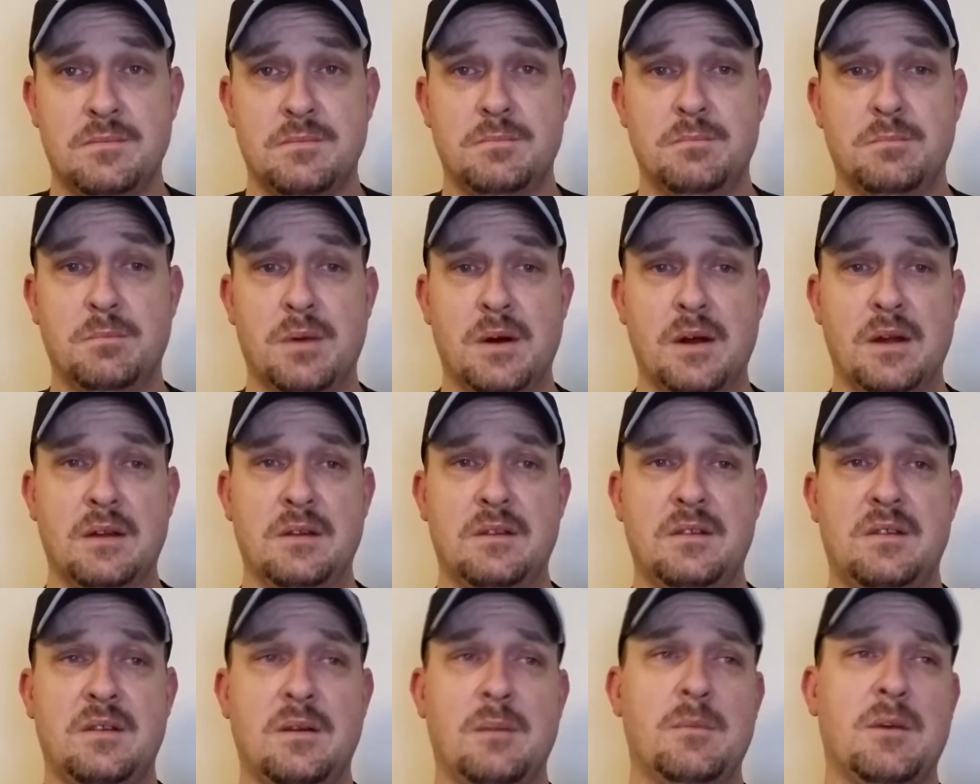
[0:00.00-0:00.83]
But
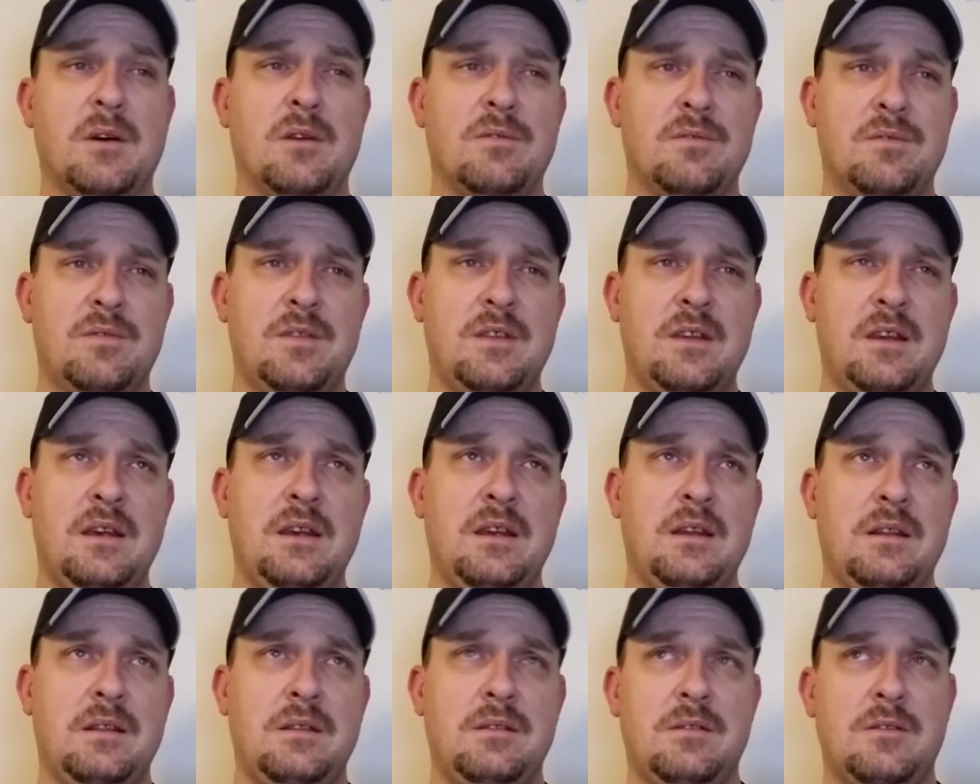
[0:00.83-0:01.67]
some of
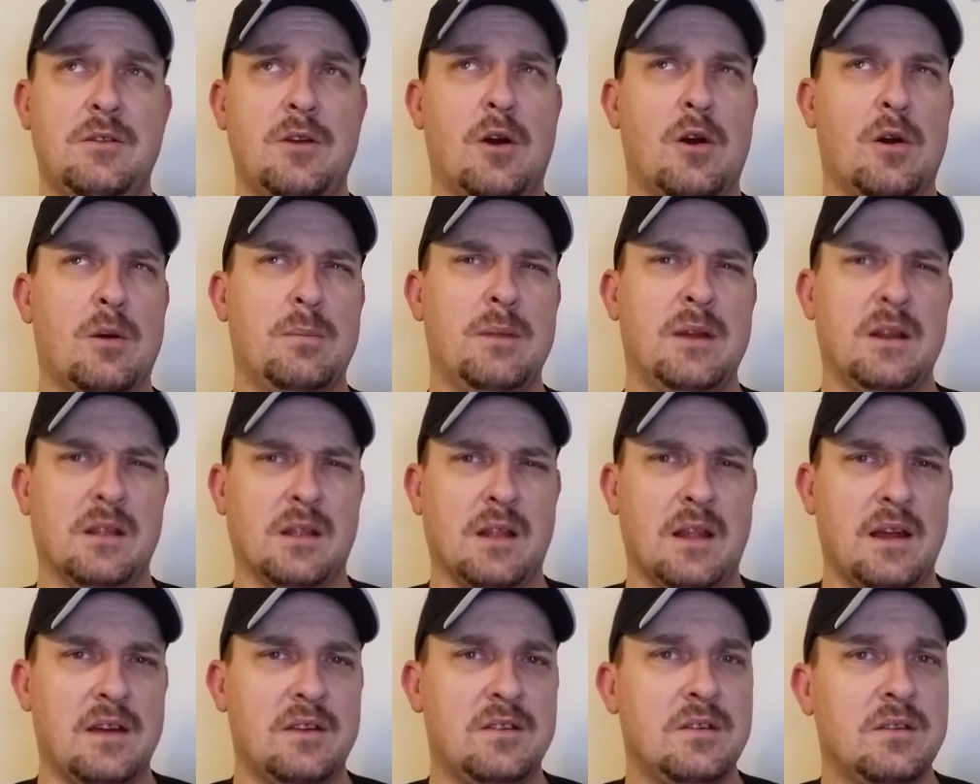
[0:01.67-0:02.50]
the urban
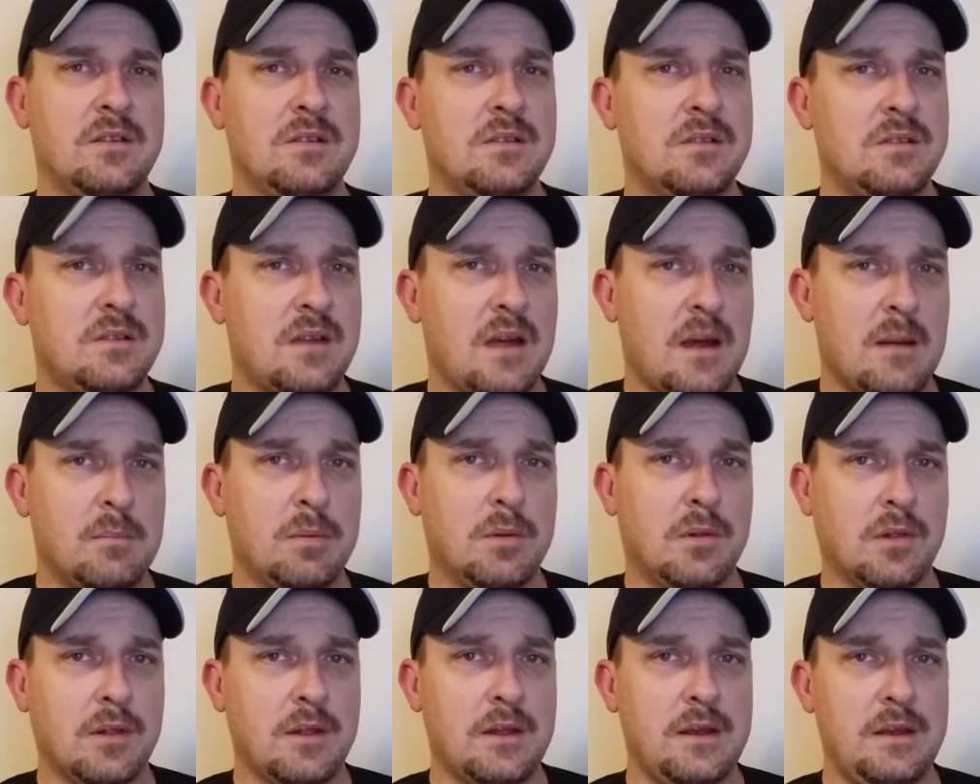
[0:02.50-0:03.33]
legends, I
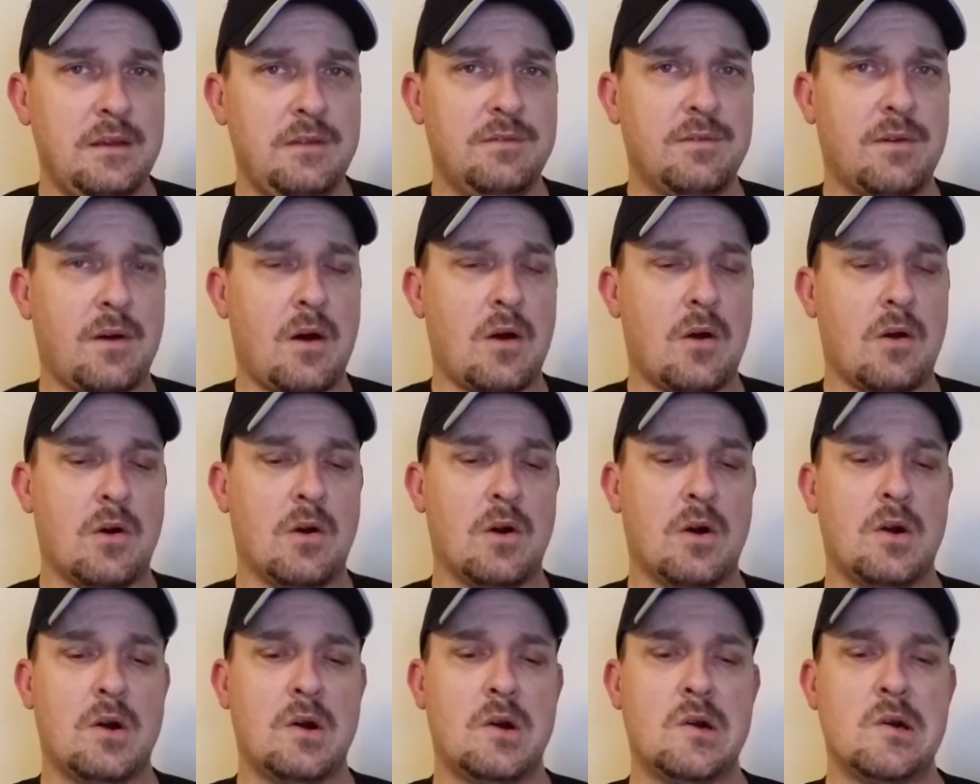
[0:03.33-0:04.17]
believe,
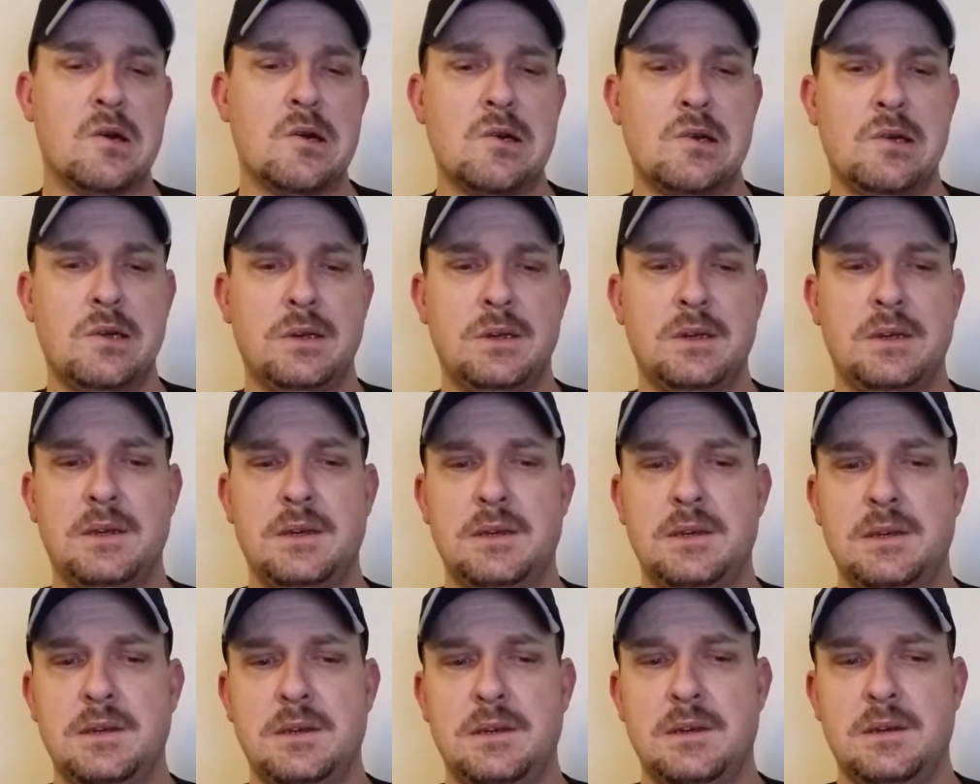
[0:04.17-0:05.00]
are
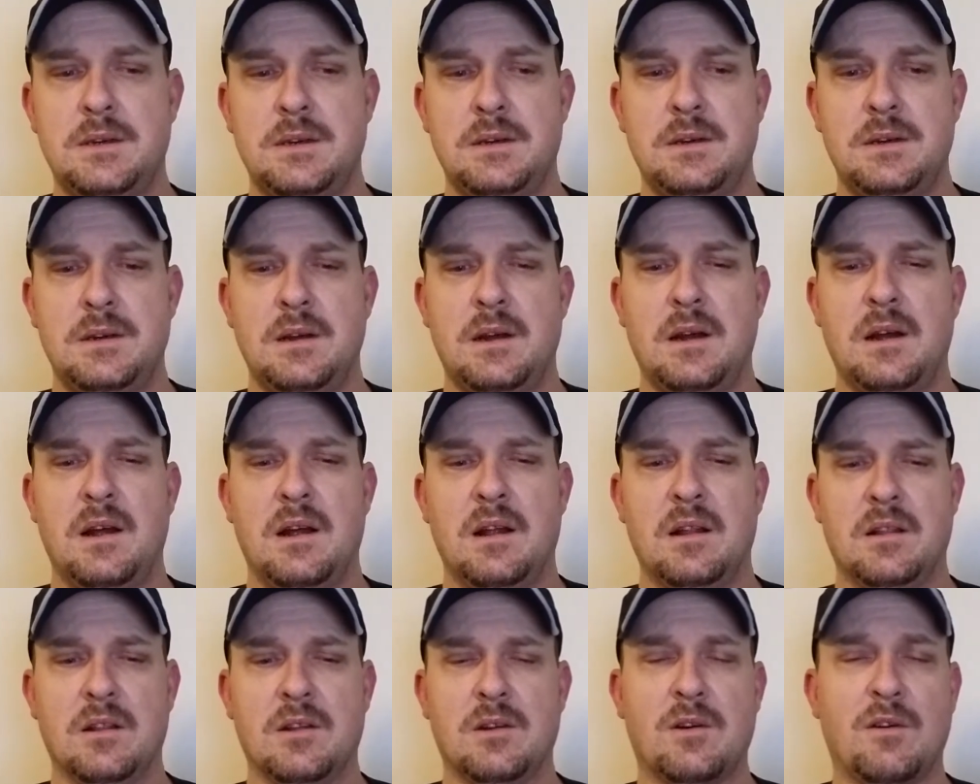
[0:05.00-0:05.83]

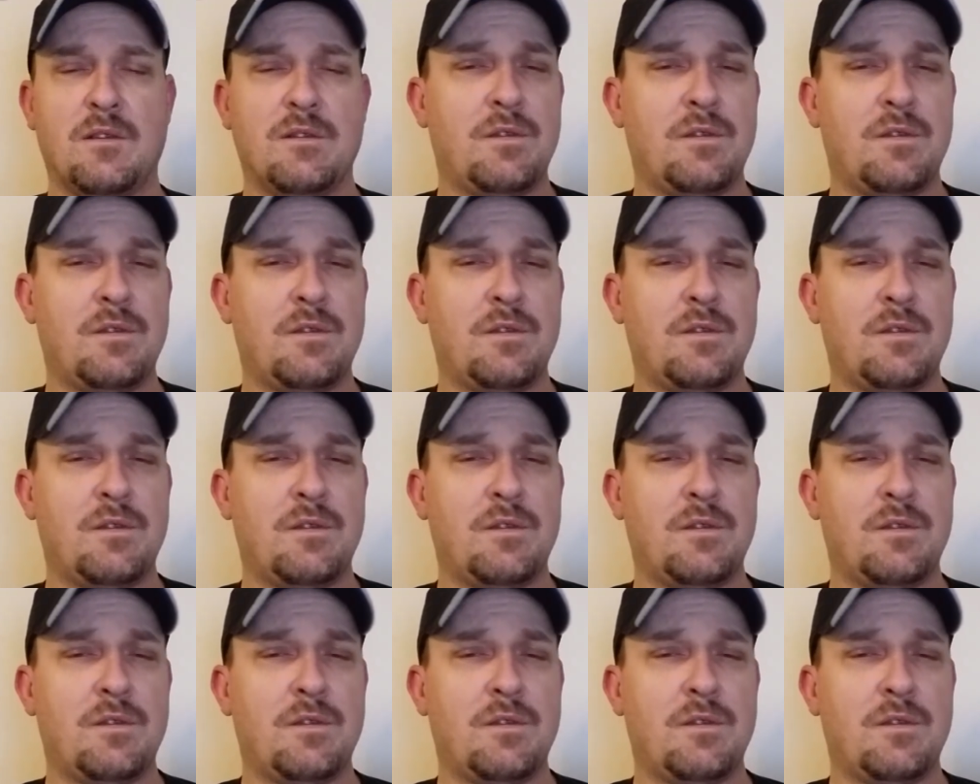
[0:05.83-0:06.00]
a little